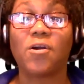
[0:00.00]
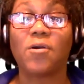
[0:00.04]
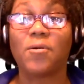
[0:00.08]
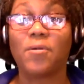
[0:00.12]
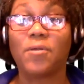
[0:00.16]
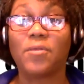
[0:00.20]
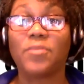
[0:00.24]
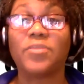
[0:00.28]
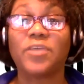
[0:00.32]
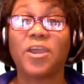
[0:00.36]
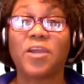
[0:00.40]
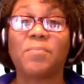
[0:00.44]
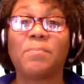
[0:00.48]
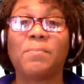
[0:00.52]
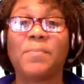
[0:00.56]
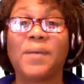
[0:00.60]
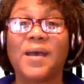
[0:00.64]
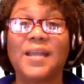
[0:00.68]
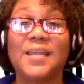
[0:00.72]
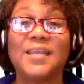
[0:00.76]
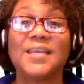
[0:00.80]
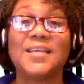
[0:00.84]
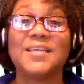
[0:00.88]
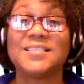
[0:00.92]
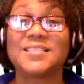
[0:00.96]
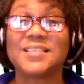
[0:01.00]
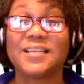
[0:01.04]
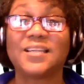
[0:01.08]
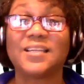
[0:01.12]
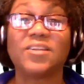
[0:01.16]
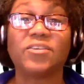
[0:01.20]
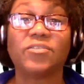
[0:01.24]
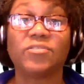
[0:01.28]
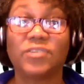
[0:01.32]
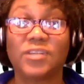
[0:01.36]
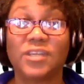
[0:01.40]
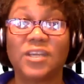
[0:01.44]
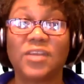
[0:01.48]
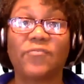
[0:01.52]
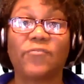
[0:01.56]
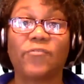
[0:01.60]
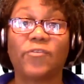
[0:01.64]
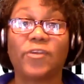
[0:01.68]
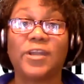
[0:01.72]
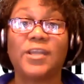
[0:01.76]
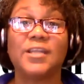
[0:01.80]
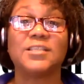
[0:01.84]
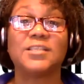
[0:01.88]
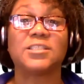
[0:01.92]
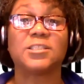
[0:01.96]
their money is a little
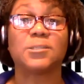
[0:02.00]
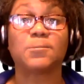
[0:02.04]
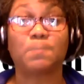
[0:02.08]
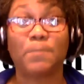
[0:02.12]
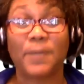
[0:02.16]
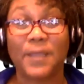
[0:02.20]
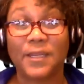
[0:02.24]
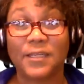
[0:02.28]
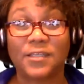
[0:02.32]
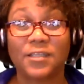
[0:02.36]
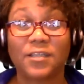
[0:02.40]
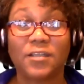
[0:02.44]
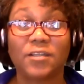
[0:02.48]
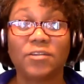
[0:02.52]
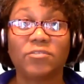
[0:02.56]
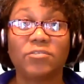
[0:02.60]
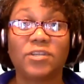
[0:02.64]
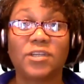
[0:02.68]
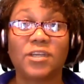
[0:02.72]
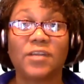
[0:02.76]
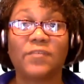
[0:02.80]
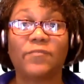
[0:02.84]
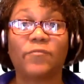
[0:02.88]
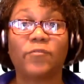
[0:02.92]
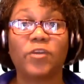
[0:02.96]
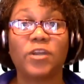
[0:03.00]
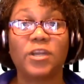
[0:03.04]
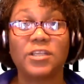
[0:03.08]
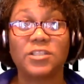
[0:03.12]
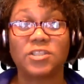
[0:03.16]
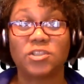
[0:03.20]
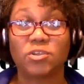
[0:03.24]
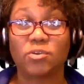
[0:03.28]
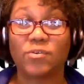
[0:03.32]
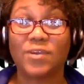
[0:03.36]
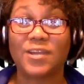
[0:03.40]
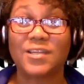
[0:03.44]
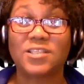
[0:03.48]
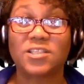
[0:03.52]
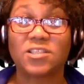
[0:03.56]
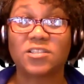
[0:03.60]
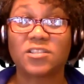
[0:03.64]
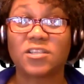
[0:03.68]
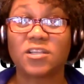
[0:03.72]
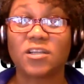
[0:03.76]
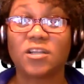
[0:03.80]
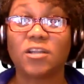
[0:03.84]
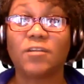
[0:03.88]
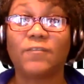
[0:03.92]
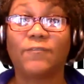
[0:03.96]
different, it's spent a little different, it stretches
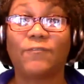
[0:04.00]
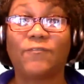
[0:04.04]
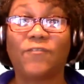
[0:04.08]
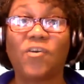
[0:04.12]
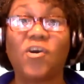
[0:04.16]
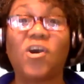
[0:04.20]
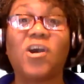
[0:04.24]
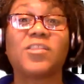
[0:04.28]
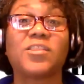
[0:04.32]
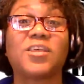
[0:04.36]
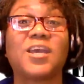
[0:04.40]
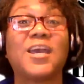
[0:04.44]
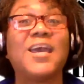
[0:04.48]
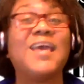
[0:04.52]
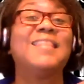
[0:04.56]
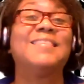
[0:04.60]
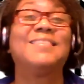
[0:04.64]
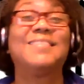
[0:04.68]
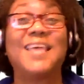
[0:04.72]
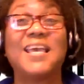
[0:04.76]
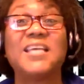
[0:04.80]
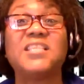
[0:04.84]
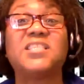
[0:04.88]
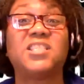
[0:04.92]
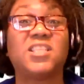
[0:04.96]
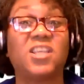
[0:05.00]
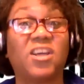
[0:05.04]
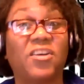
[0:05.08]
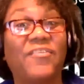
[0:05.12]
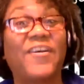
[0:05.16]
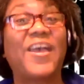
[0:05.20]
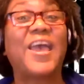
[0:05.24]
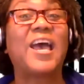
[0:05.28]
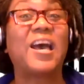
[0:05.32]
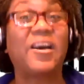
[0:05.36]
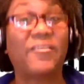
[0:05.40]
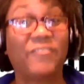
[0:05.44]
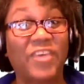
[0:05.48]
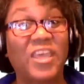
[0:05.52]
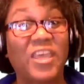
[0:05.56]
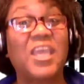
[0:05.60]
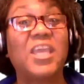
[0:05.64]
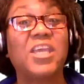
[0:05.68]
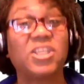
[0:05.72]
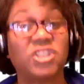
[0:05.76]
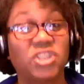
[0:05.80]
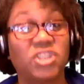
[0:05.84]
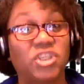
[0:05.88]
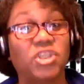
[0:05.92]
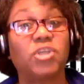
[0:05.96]
a little farther, they still have
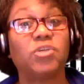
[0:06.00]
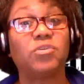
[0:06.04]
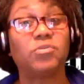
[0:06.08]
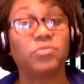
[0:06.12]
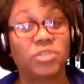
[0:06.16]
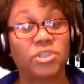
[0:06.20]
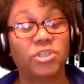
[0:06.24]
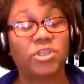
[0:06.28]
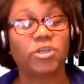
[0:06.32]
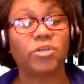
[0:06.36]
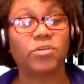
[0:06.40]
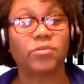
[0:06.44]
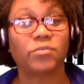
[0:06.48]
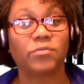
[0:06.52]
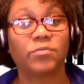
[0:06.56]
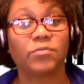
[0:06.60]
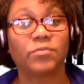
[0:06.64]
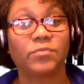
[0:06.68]
issues too.